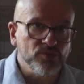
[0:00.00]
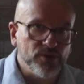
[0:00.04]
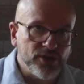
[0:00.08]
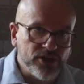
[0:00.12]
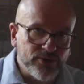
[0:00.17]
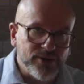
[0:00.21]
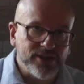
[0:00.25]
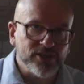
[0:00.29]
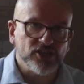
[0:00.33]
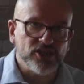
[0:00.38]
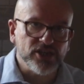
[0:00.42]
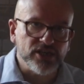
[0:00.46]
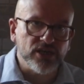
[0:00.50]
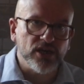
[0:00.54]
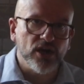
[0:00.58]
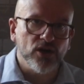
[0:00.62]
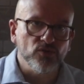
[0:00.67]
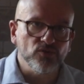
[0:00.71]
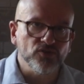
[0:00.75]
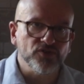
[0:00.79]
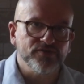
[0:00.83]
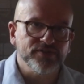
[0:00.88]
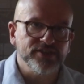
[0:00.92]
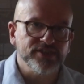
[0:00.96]
where you actually
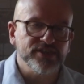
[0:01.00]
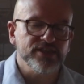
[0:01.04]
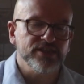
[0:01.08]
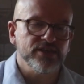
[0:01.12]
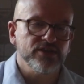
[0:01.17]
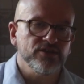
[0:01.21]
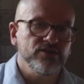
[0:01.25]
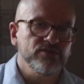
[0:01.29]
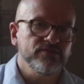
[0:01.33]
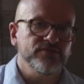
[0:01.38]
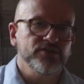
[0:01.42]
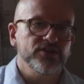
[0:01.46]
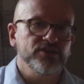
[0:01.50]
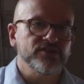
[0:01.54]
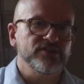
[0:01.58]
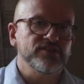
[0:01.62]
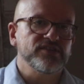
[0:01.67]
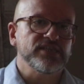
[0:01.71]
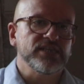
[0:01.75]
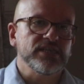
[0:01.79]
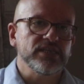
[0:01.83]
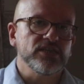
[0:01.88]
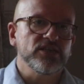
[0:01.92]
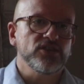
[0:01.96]
go to visit the
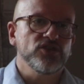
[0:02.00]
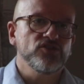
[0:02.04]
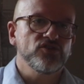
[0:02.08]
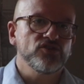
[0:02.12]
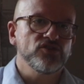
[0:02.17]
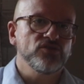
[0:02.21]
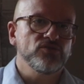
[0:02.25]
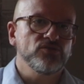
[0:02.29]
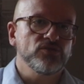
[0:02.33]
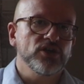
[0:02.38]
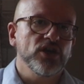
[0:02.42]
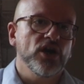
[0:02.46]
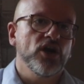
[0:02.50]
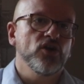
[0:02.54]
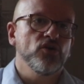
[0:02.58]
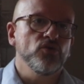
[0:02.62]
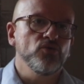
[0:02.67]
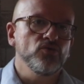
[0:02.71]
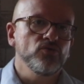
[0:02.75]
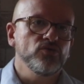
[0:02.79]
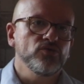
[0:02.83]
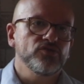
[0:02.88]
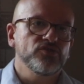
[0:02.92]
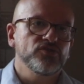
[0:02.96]
university, that you do
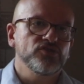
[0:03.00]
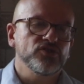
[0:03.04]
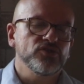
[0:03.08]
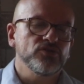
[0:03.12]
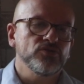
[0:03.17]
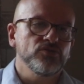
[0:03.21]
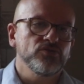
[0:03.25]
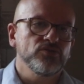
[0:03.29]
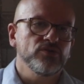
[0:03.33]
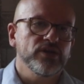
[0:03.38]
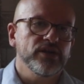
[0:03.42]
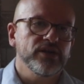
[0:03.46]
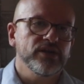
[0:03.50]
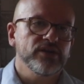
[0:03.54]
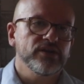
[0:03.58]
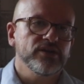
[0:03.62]
go to